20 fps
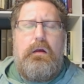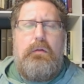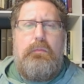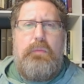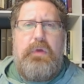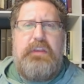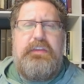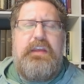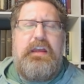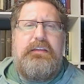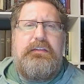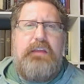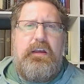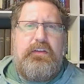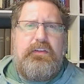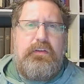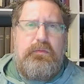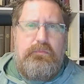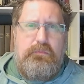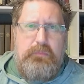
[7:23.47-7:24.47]
But that
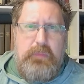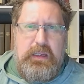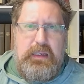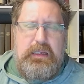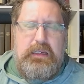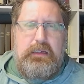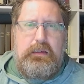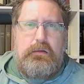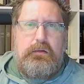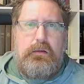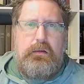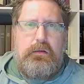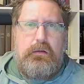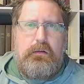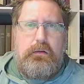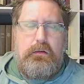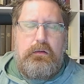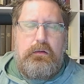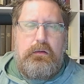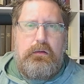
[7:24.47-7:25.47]
doesn't mean
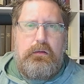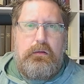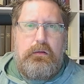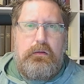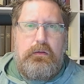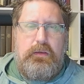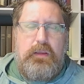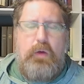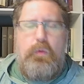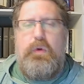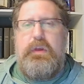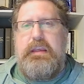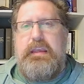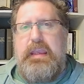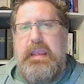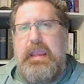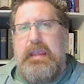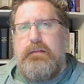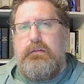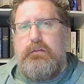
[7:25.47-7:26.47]
that we
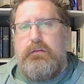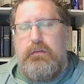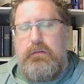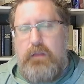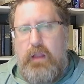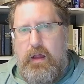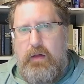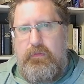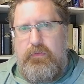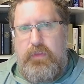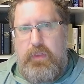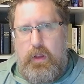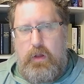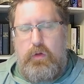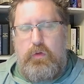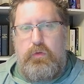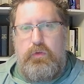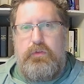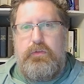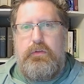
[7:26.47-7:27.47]
can't love
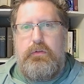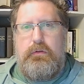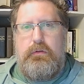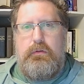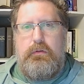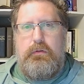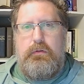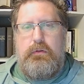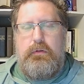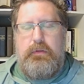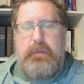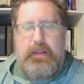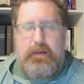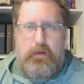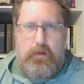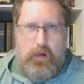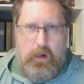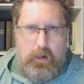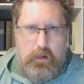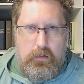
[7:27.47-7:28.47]
those that
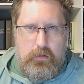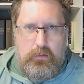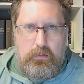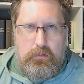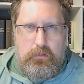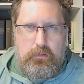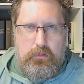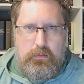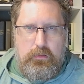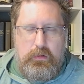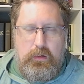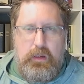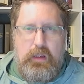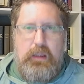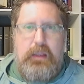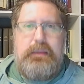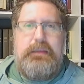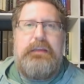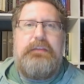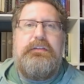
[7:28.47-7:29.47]
are.
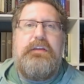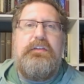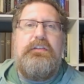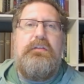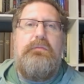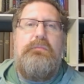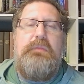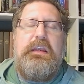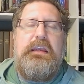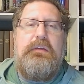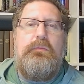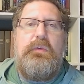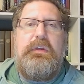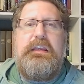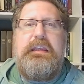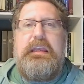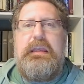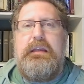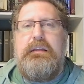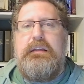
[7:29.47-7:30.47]
That doesn't mean we
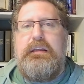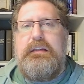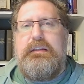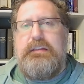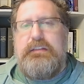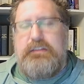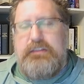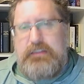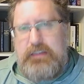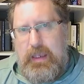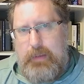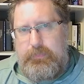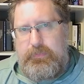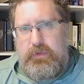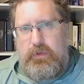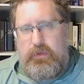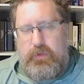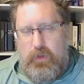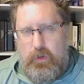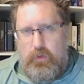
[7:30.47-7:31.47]
can't accept
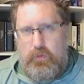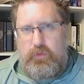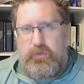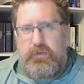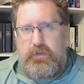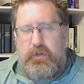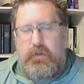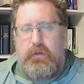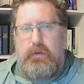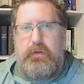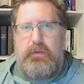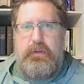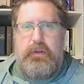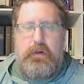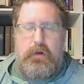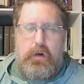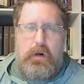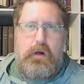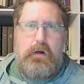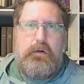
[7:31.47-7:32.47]
those that
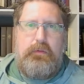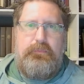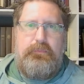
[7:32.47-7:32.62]
are.